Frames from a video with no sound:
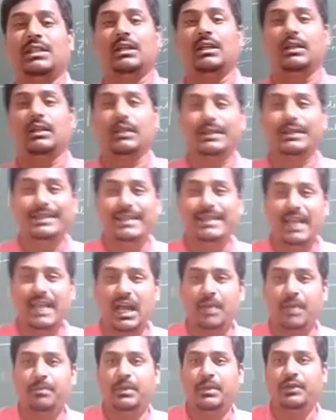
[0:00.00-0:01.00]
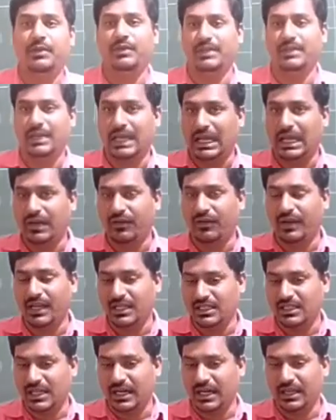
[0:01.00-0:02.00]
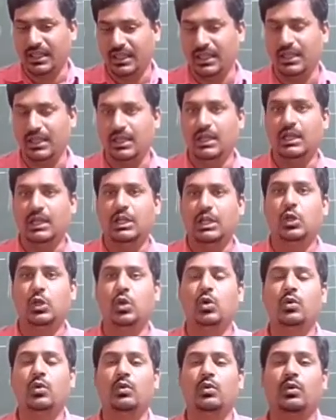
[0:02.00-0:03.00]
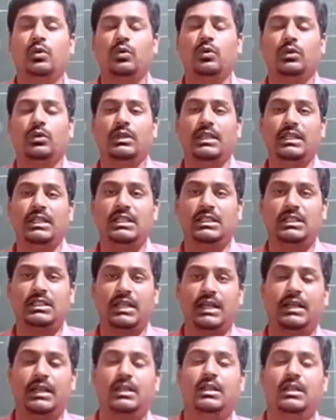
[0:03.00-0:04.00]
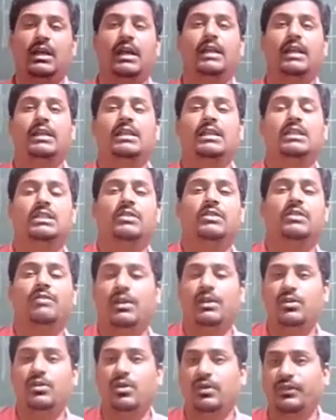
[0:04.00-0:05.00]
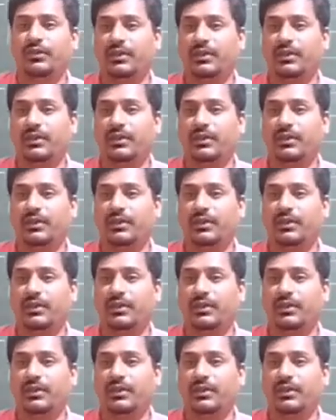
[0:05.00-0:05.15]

gap between the average and the least and the highest value of the data